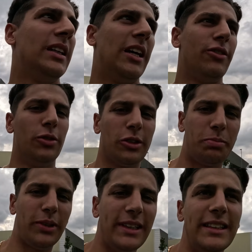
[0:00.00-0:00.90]
Everyone's
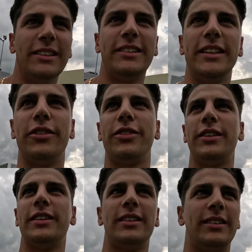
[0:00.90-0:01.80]
putting in a
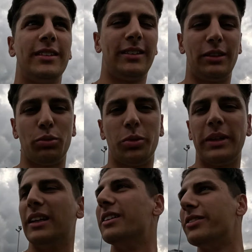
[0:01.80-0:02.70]
shift. This is what
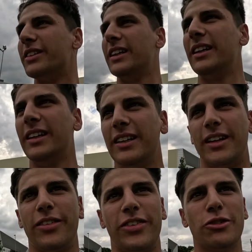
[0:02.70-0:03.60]
we love.
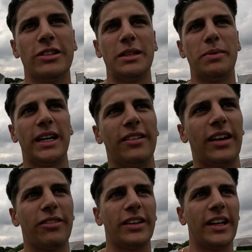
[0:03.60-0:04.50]
I feel really bad
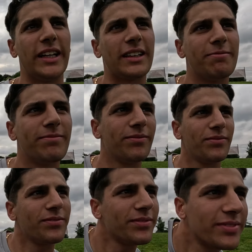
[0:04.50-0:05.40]
having like
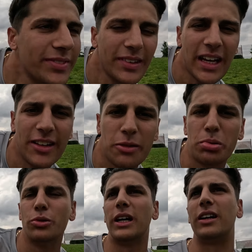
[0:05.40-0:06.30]
had to
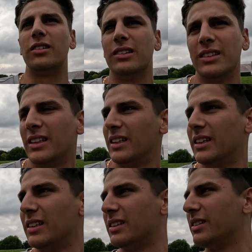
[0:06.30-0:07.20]
pull out
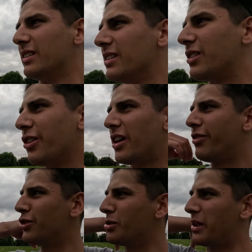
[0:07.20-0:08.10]
because our
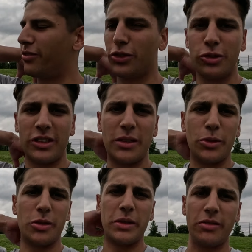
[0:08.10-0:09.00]
4x4 team
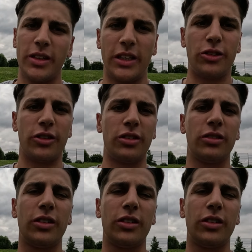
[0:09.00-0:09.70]
would have been really good.